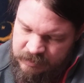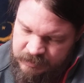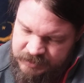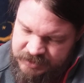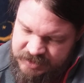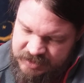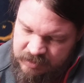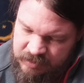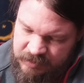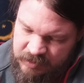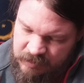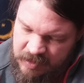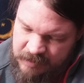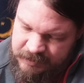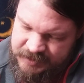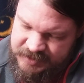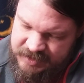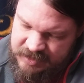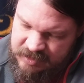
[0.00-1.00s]
which is going to be
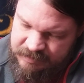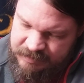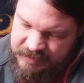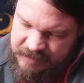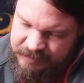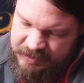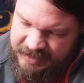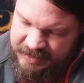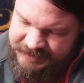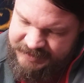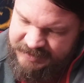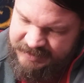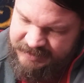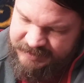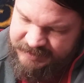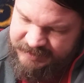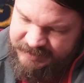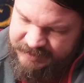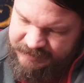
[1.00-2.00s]
represented by
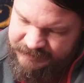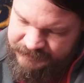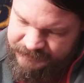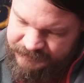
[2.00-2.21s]
Pisces.